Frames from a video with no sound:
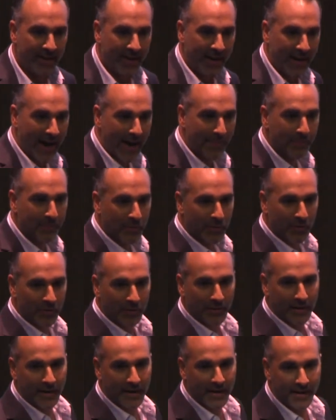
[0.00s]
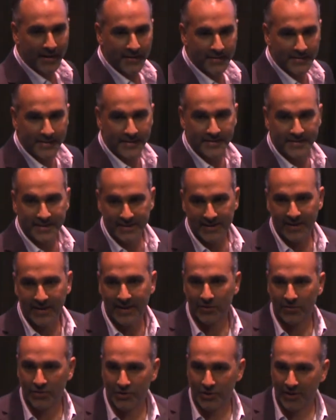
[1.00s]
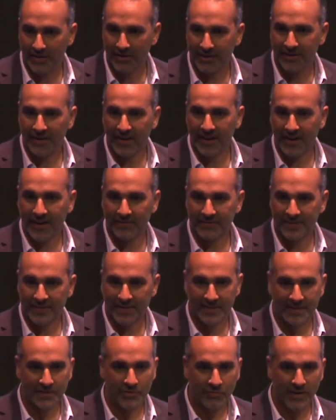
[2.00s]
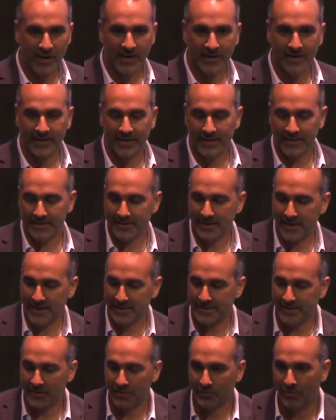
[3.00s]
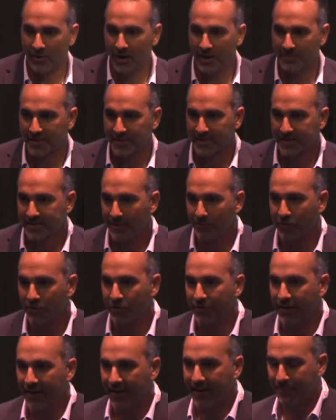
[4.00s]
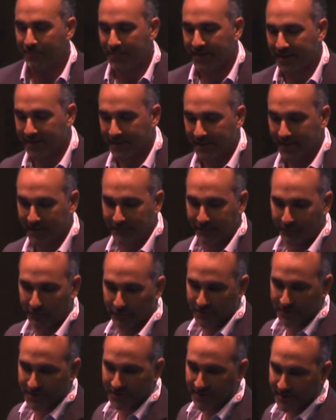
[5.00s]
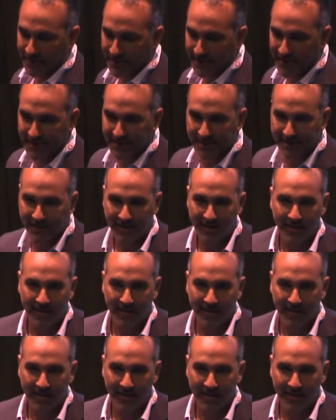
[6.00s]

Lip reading: Apple designer Johnny Ives has credited Dieter Rams as someone who had a big influence on his